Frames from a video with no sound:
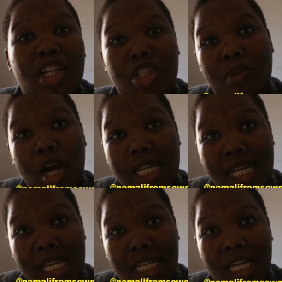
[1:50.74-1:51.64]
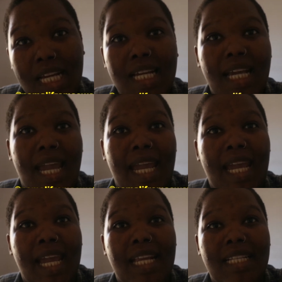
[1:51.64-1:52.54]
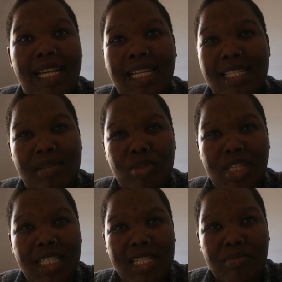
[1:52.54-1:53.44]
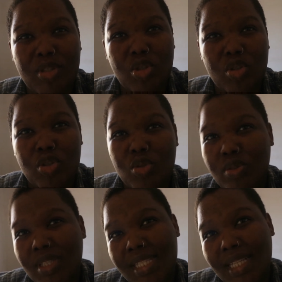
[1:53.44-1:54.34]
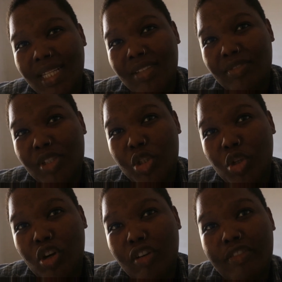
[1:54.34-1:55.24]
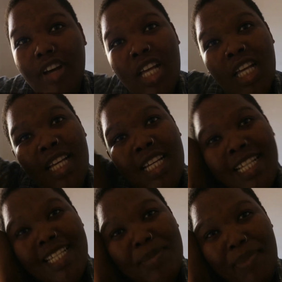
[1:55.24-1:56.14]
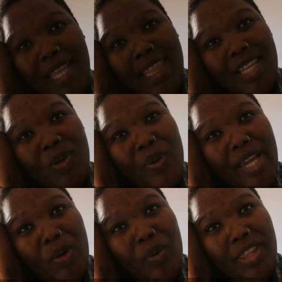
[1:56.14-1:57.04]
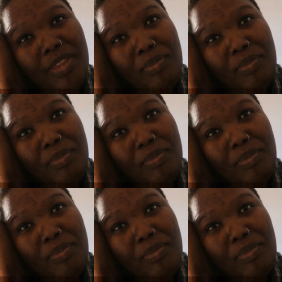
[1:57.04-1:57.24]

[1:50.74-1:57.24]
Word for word: Good morning. And I guess I'm gonna attempt to do the second video of Spend the Week With